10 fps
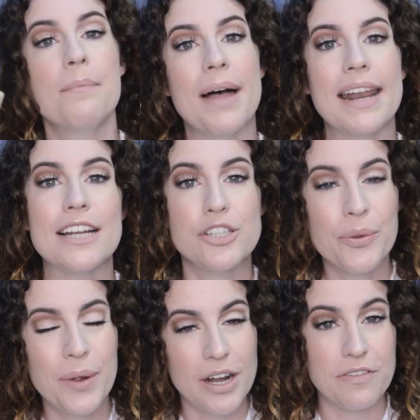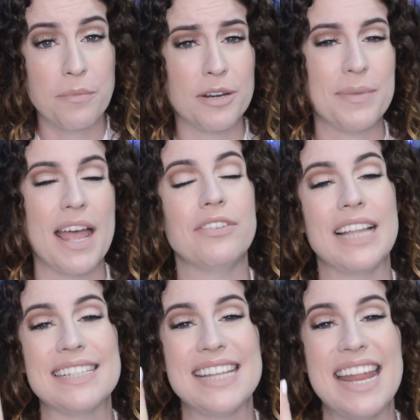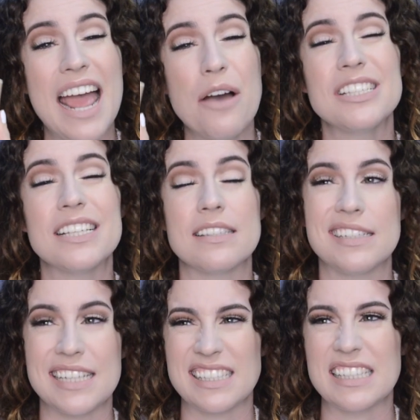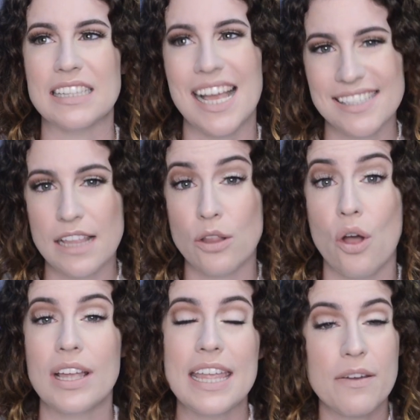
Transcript: But I don't wear it if I'm going to be out for like 10 hours because it doesn't last that long.